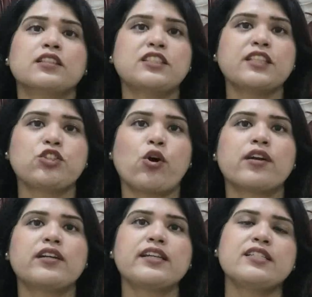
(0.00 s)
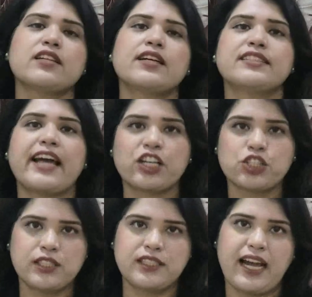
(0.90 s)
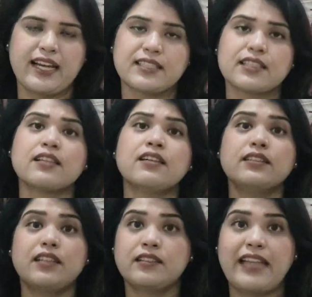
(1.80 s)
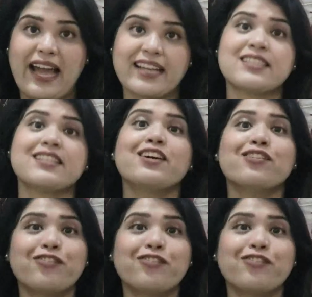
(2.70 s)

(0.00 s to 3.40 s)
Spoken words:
the Securities Transaction Tax